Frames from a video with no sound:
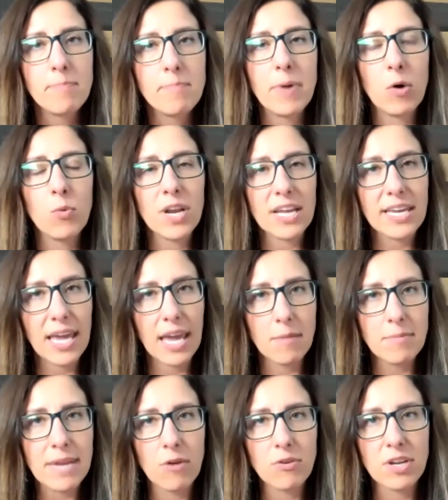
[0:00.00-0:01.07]
but when it
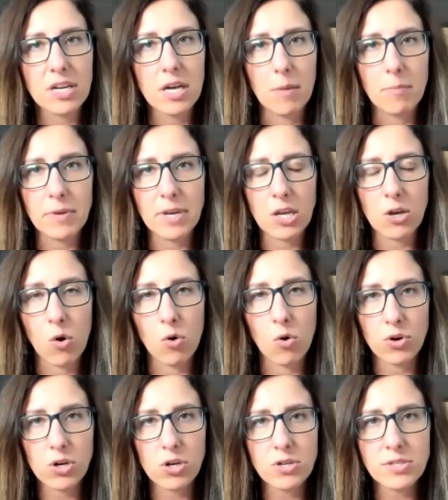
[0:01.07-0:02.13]
came down to company
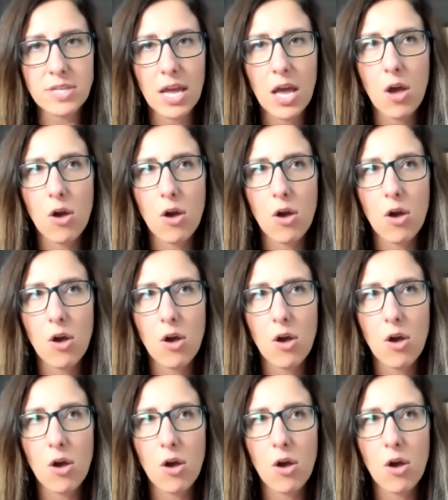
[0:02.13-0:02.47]
owners,